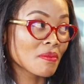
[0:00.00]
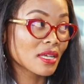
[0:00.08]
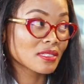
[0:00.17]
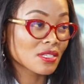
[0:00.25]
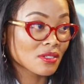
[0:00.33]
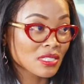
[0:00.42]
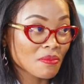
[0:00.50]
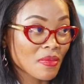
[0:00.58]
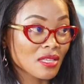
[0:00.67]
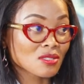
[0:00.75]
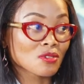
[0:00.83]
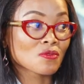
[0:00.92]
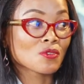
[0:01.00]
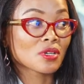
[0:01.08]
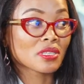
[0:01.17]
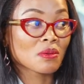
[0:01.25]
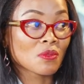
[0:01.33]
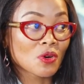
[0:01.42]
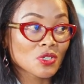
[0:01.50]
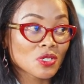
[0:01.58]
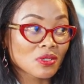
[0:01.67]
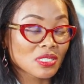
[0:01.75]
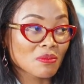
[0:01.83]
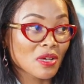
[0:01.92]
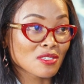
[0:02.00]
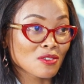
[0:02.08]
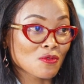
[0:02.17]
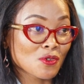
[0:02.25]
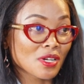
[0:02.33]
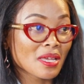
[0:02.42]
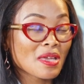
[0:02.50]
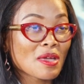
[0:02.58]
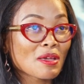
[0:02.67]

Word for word: mental demands of work, the emotional demands of work,